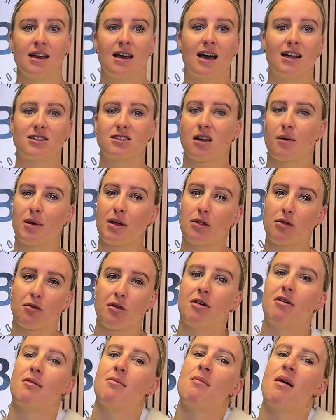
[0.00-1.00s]
it's coming
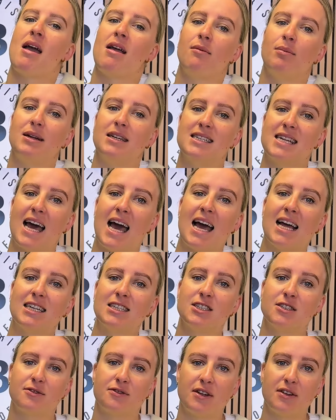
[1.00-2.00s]
through maybe
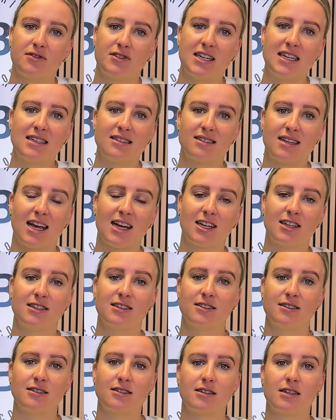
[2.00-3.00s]
10 to 15
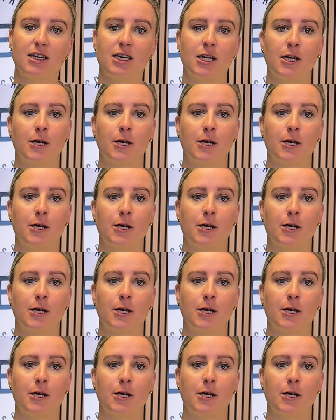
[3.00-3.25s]
seconds,